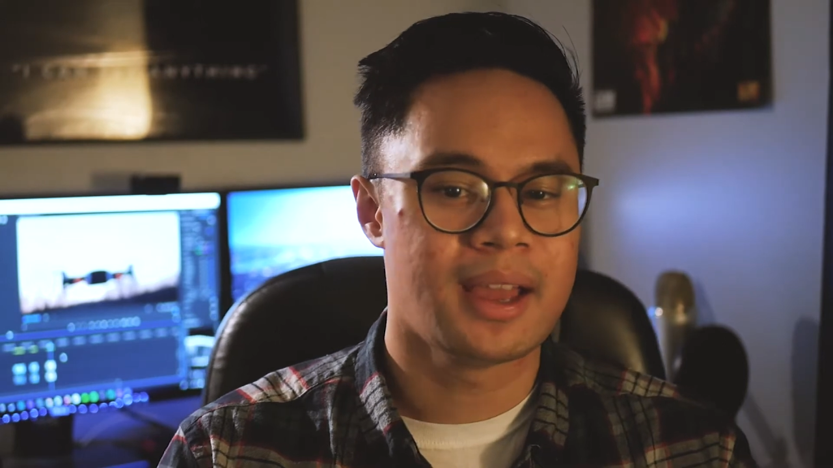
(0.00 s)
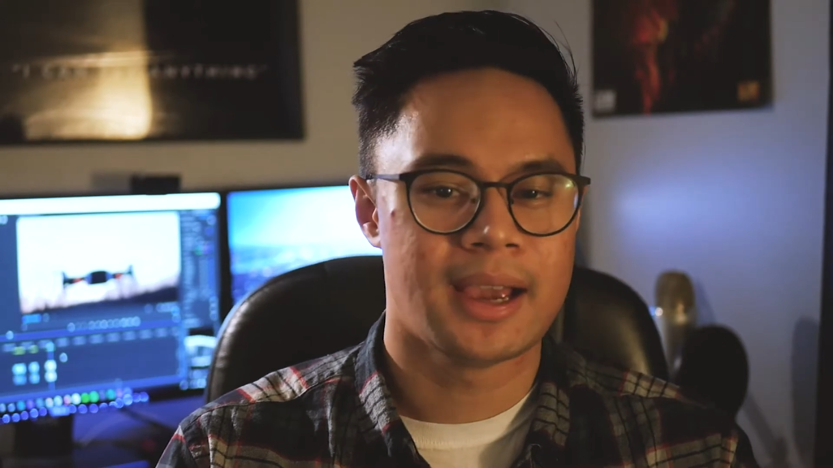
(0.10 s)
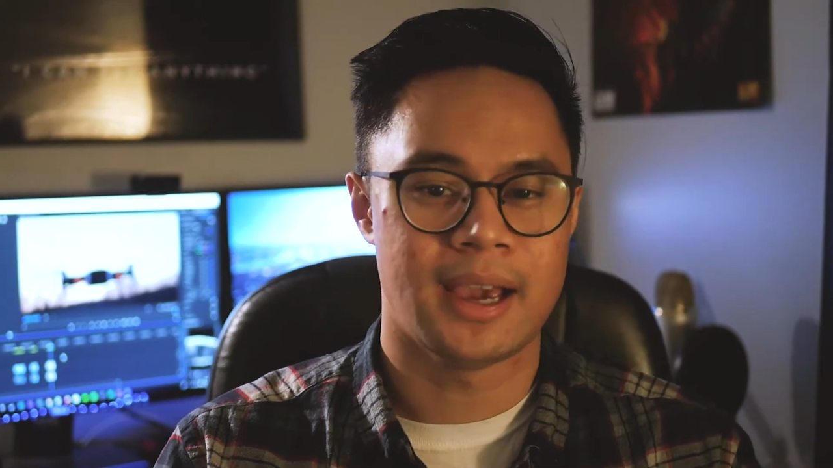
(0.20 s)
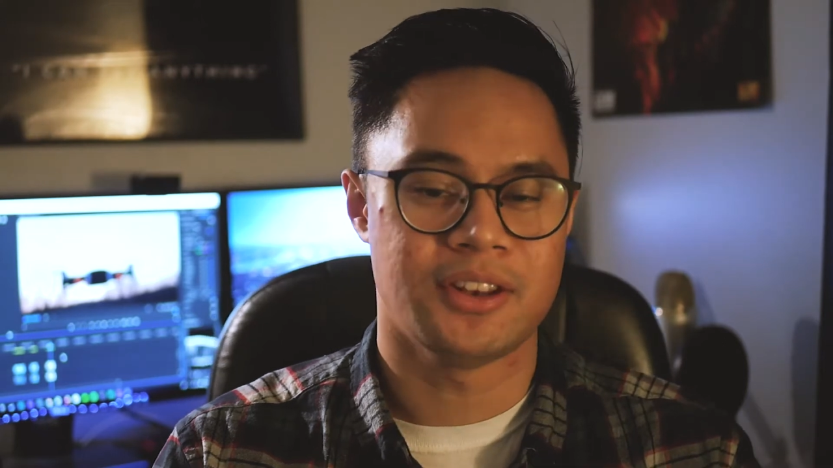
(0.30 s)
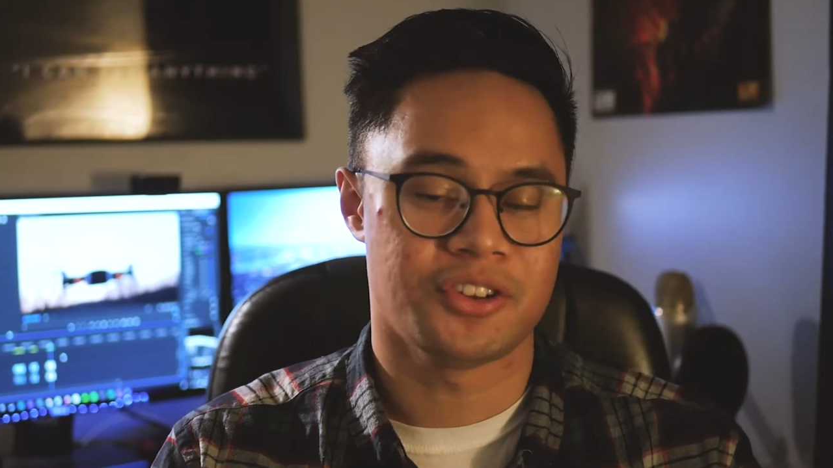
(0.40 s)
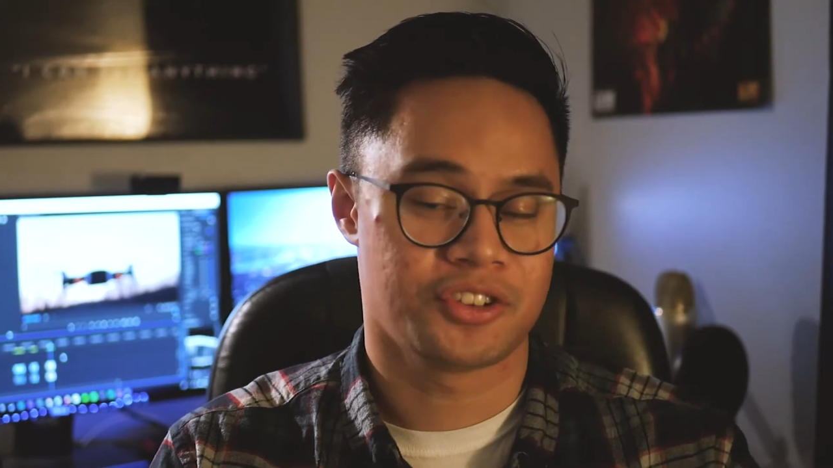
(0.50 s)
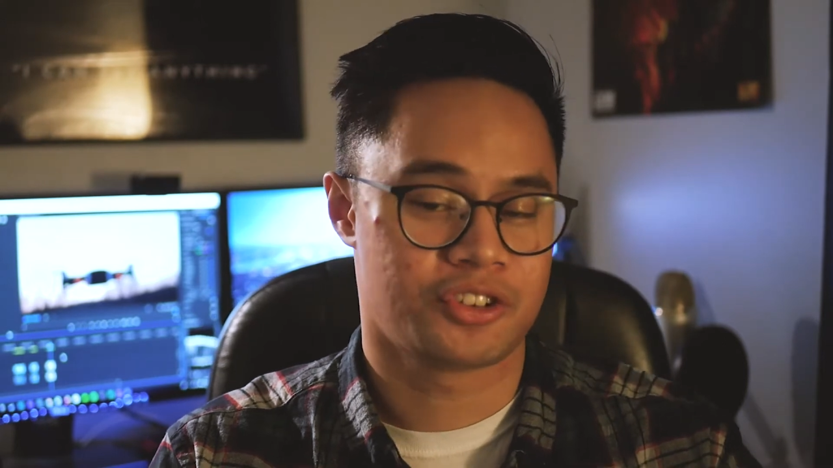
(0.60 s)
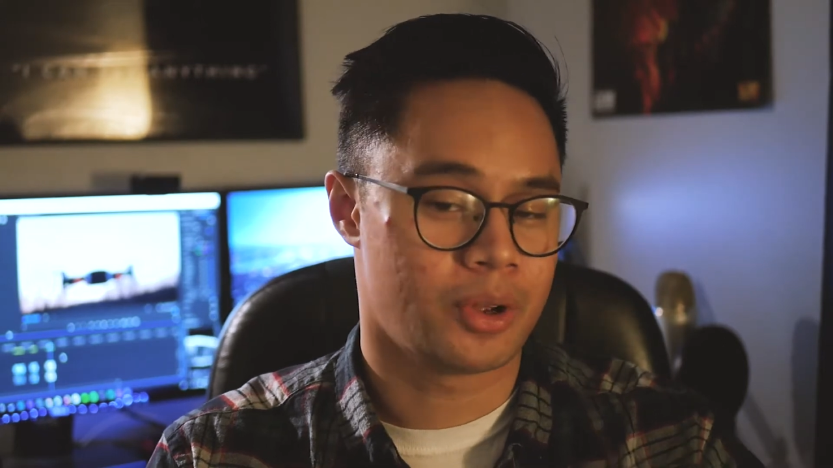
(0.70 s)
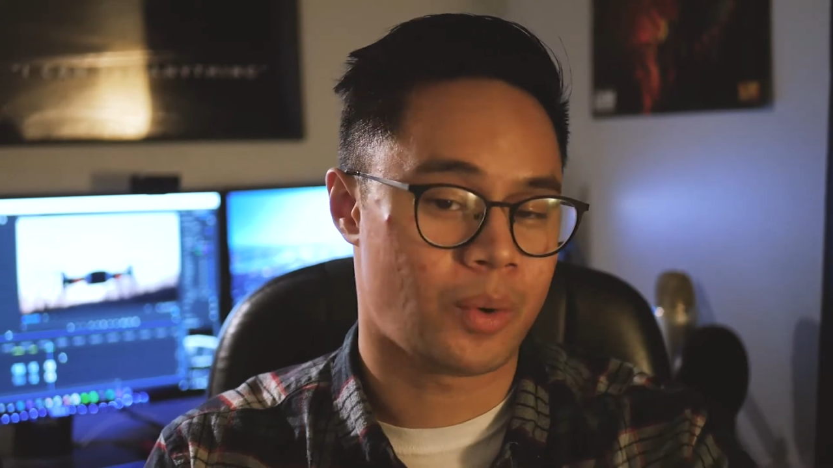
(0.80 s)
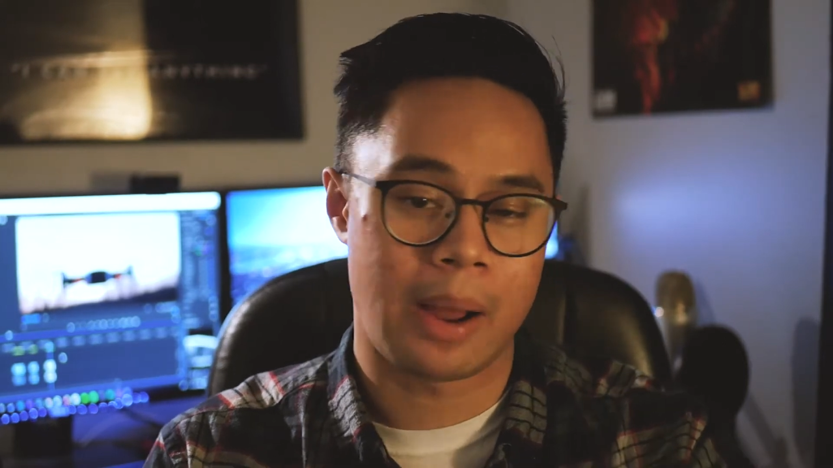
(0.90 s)
and there's a
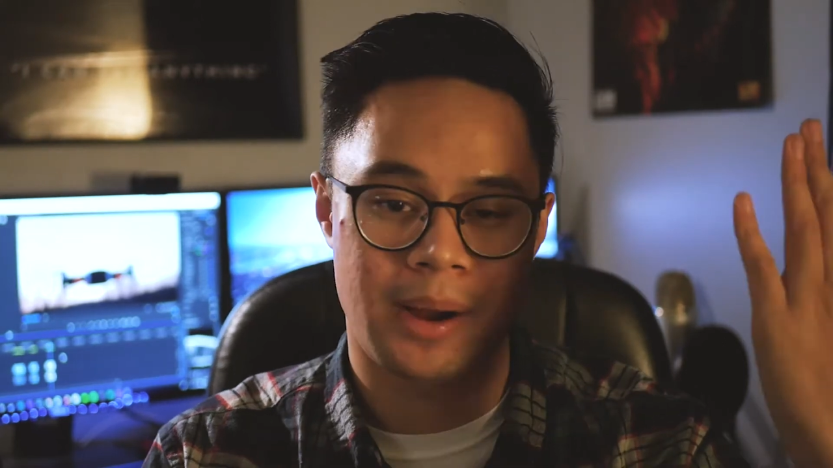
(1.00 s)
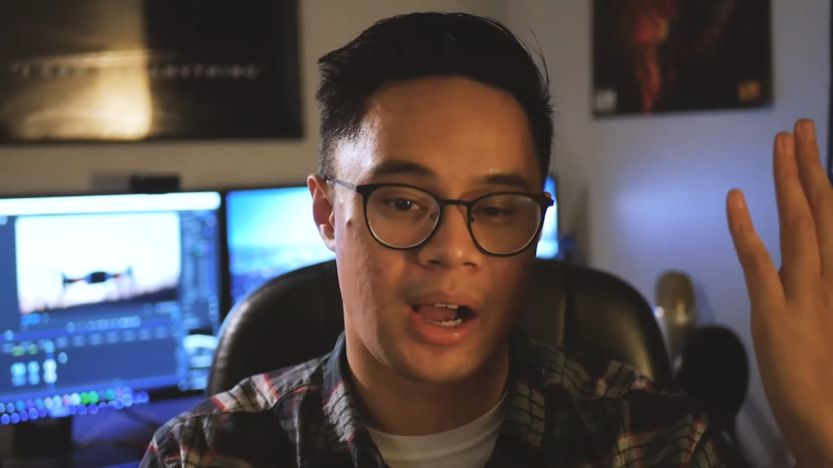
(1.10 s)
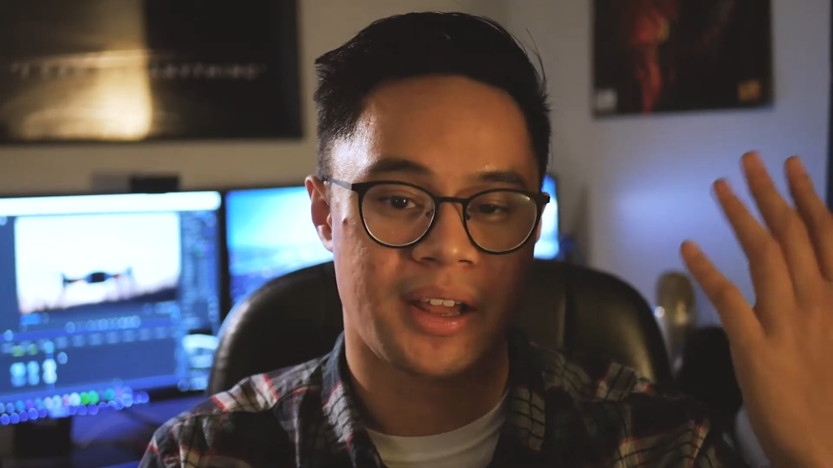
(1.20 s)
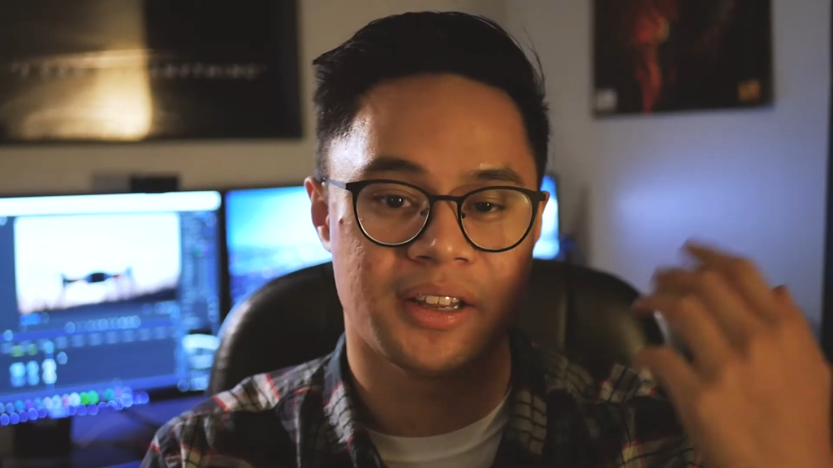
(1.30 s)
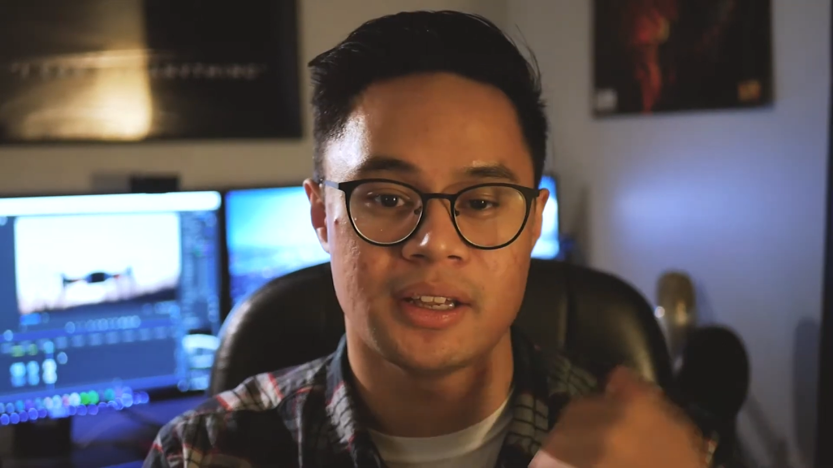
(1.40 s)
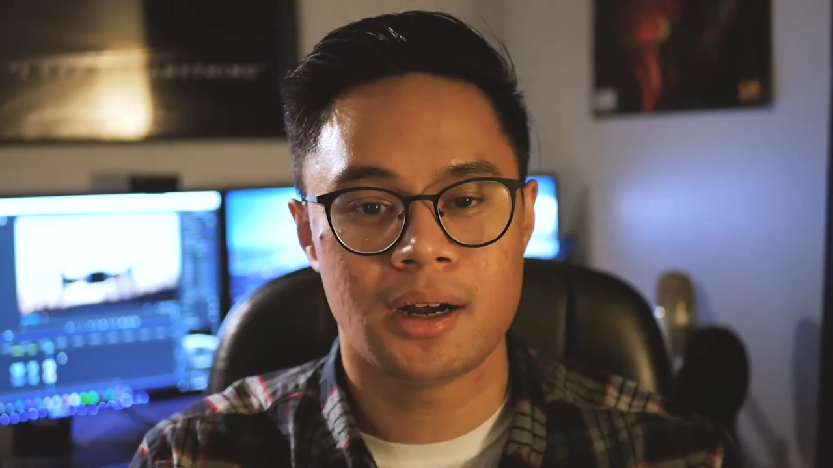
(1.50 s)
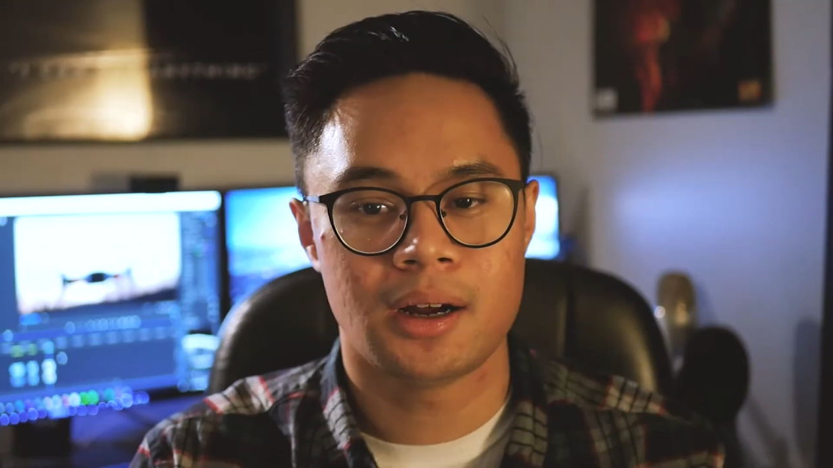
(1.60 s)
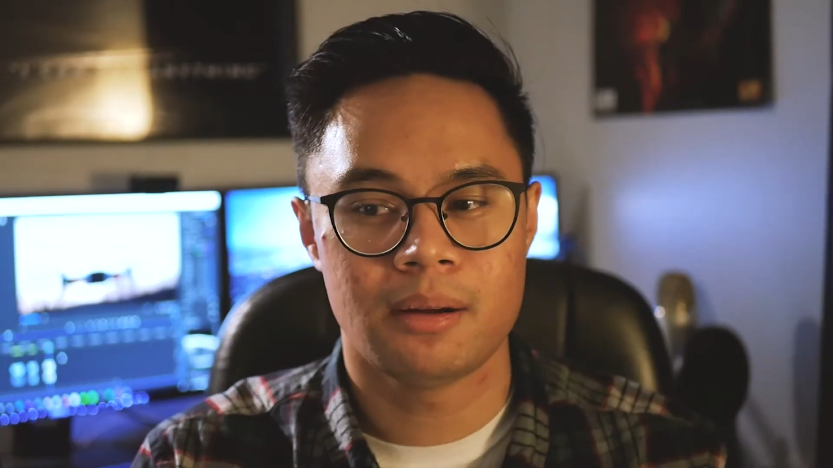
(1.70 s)
tree right behind it.